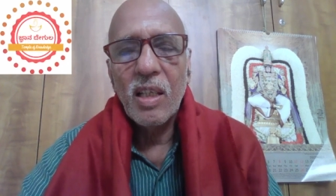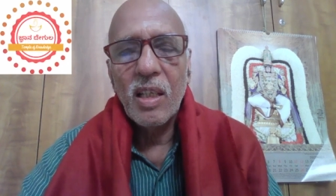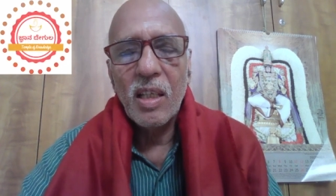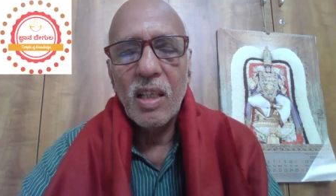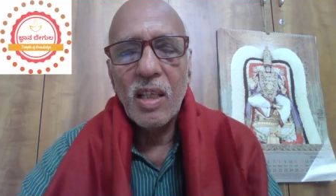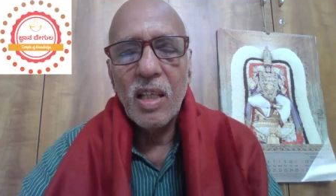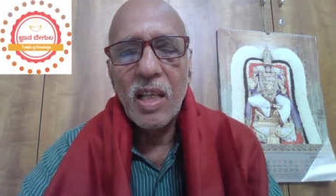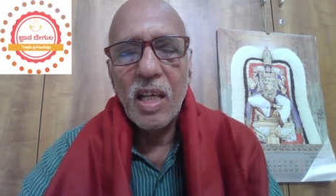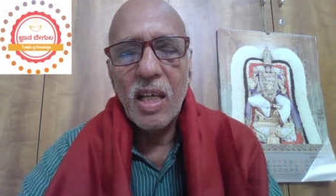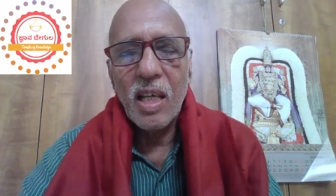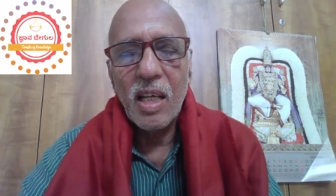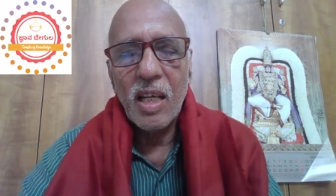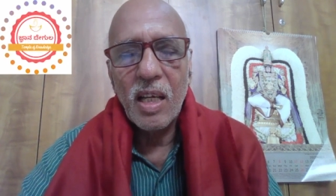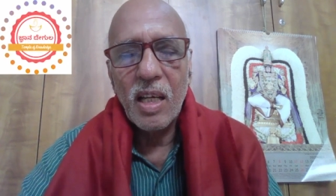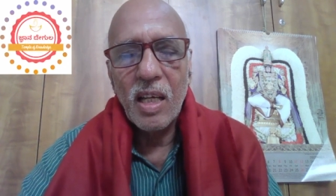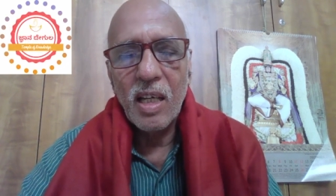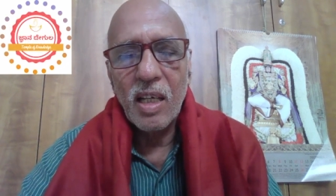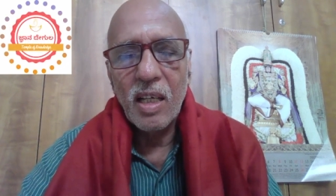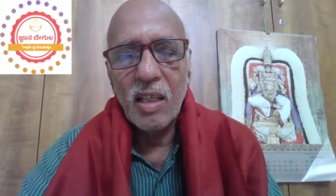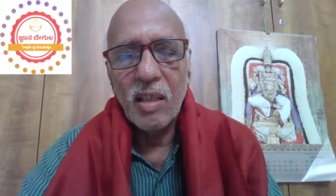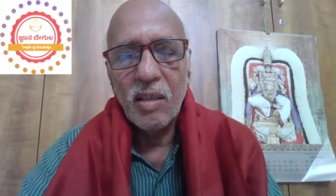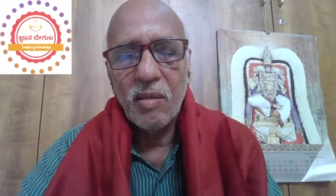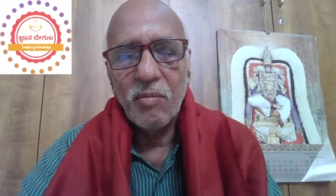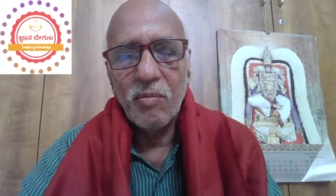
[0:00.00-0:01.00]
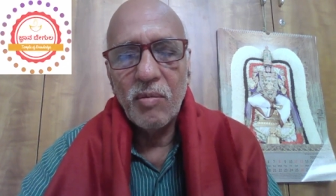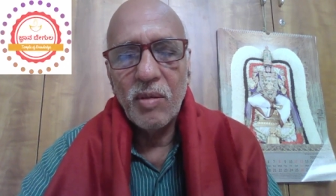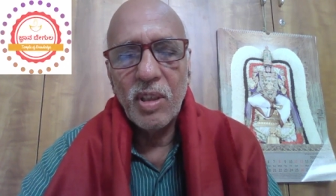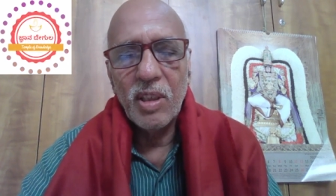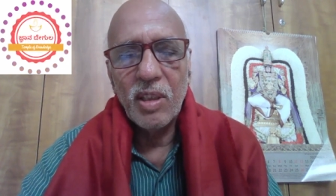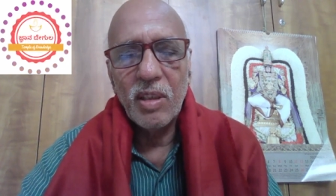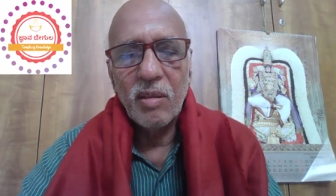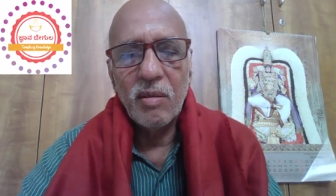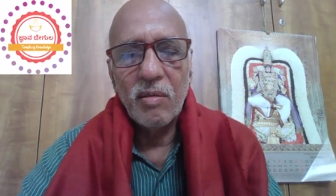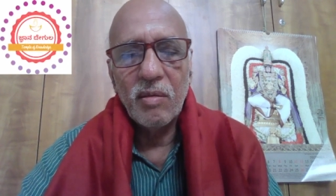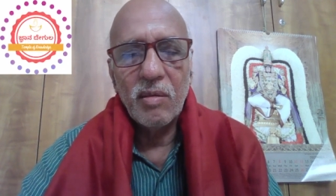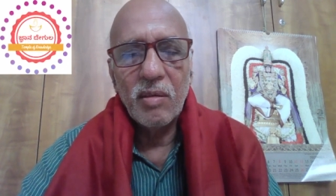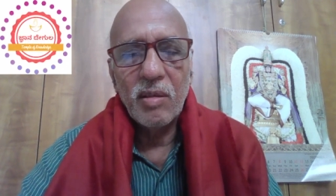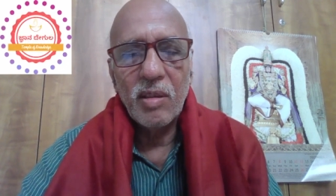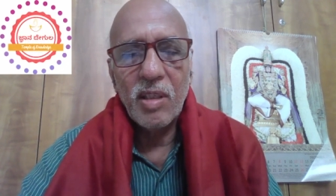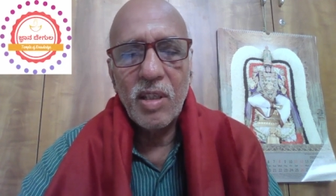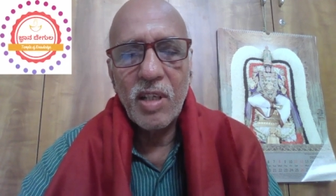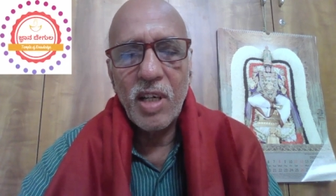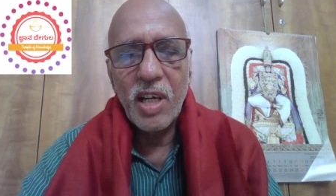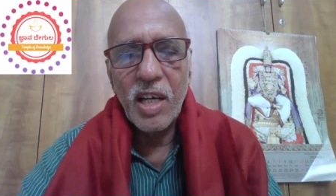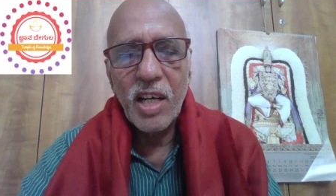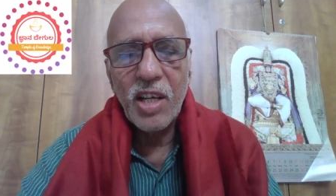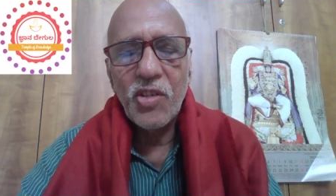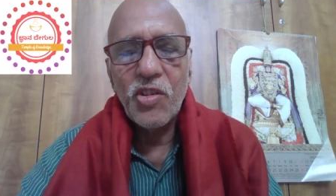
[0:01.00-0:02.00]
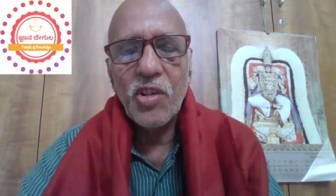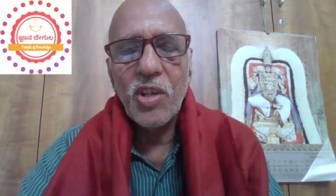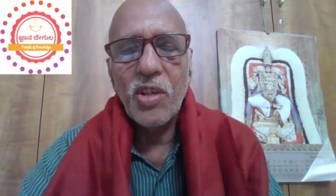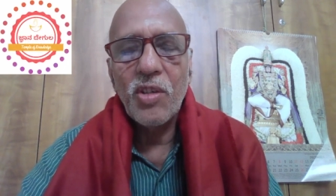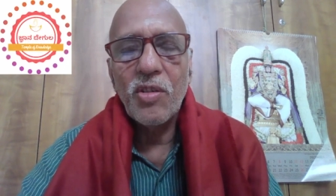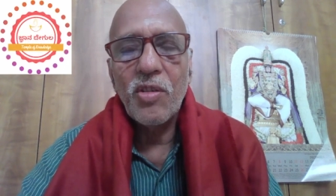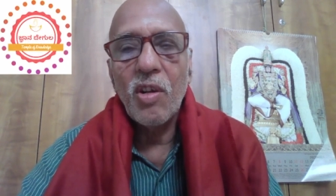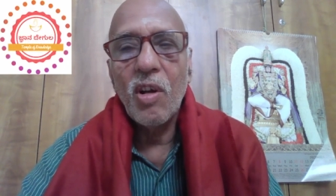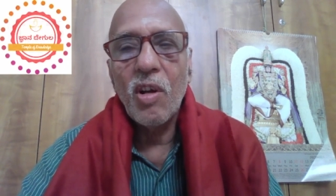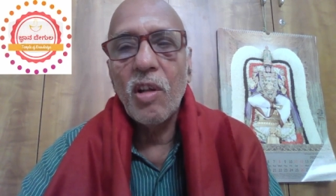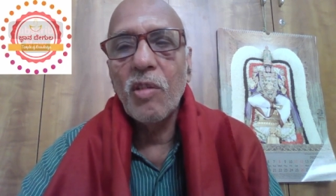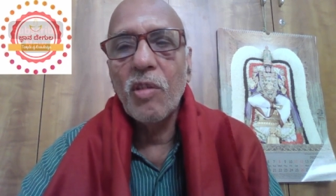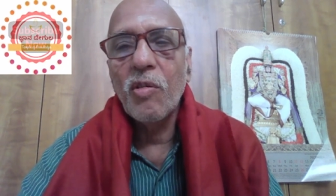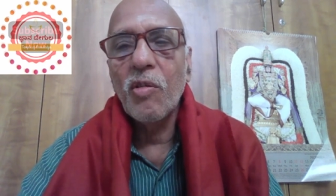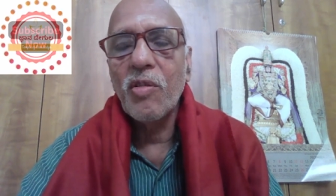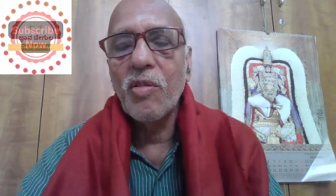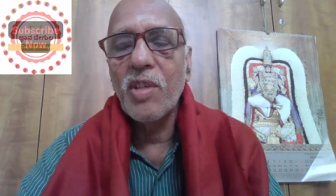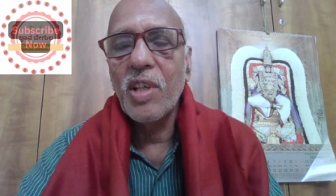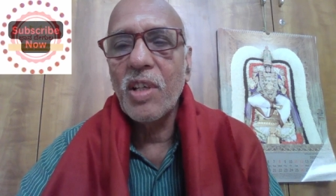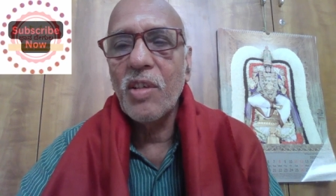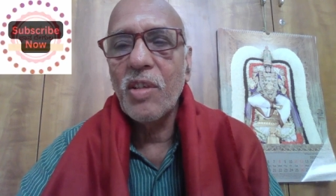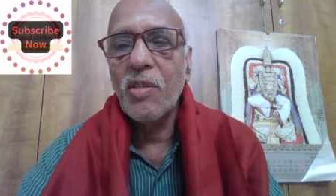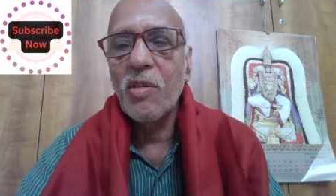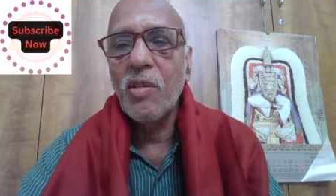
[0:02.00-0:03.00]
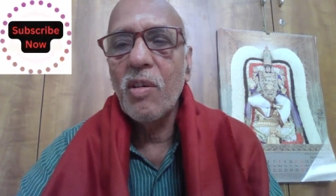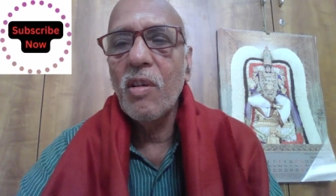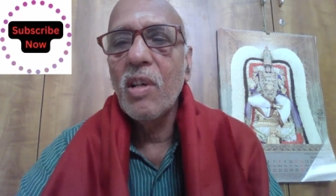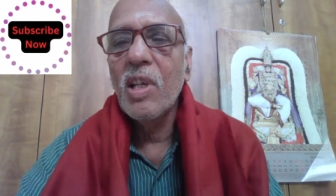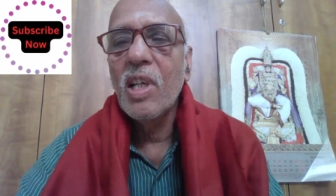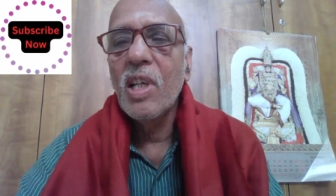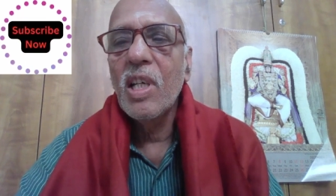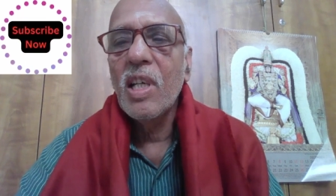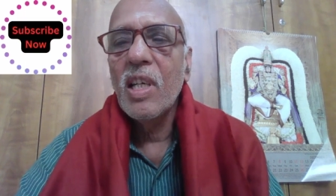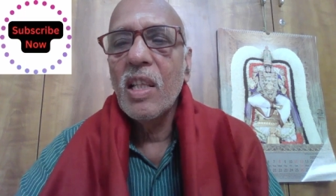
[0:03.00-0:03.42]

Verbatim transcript: their uh, uh, traditions, all those things, you know,